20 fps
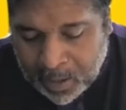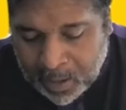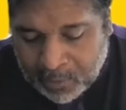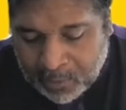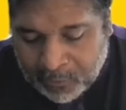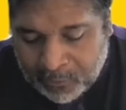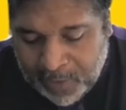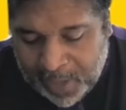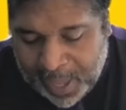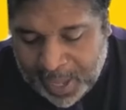
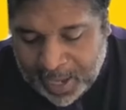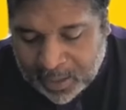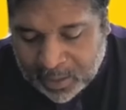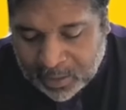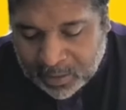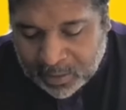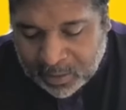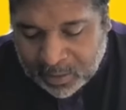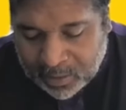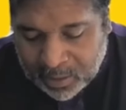In fact,
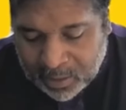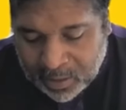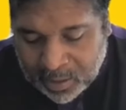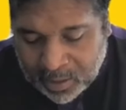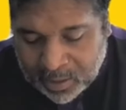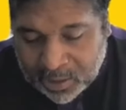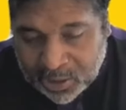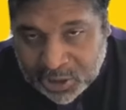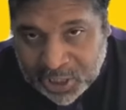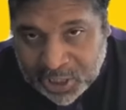
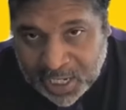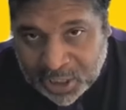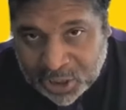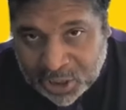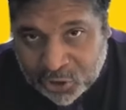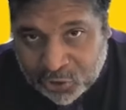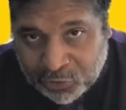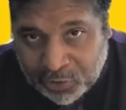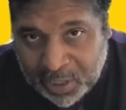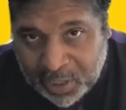just
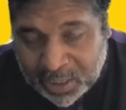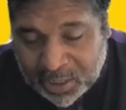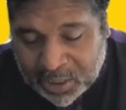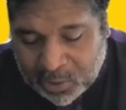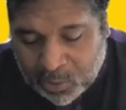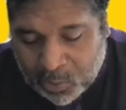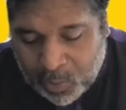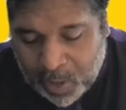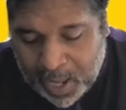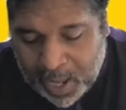streets
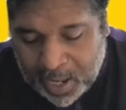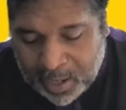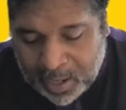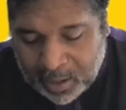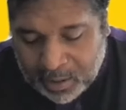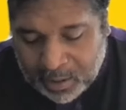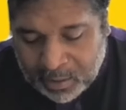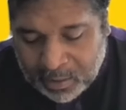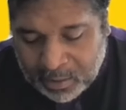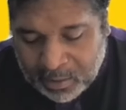away
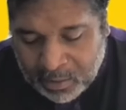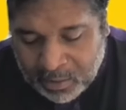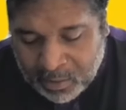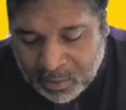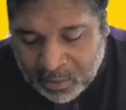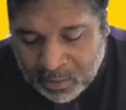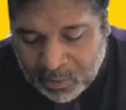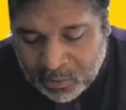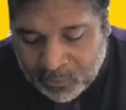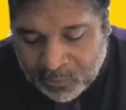
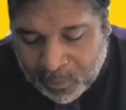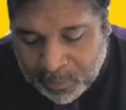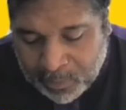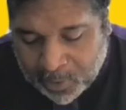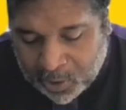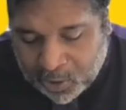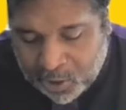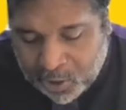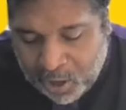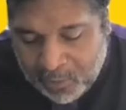from
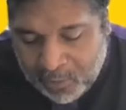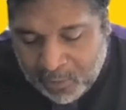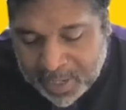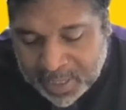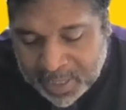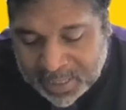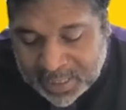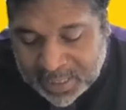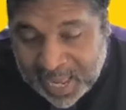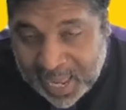the
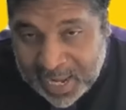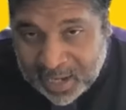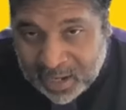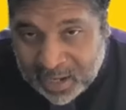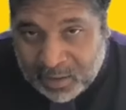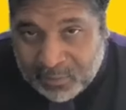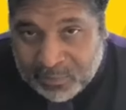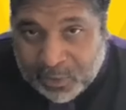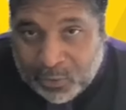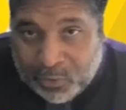current site
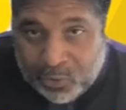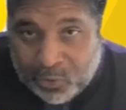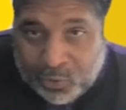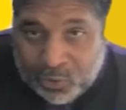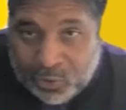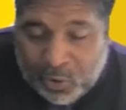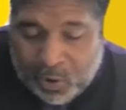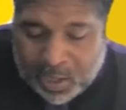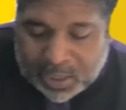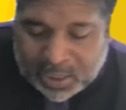of the New
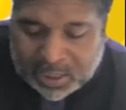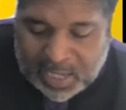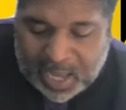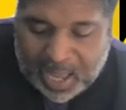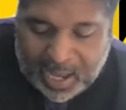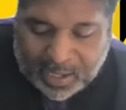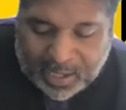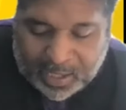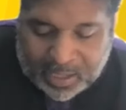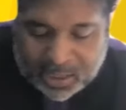York
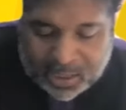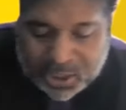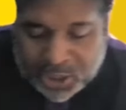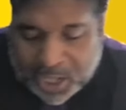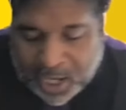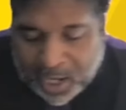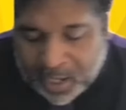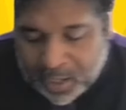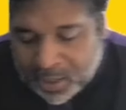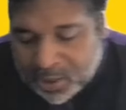Stock
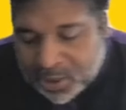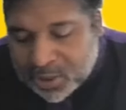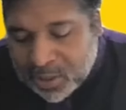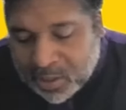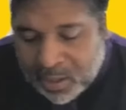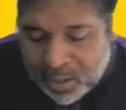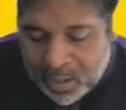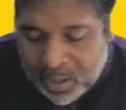Exchange,